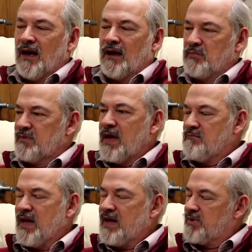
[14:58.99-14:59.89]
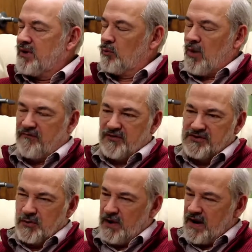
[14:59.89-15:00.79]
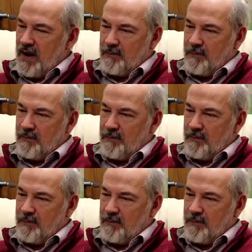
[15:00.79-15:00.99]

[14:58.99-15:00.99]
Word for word: And that may have been a reference to what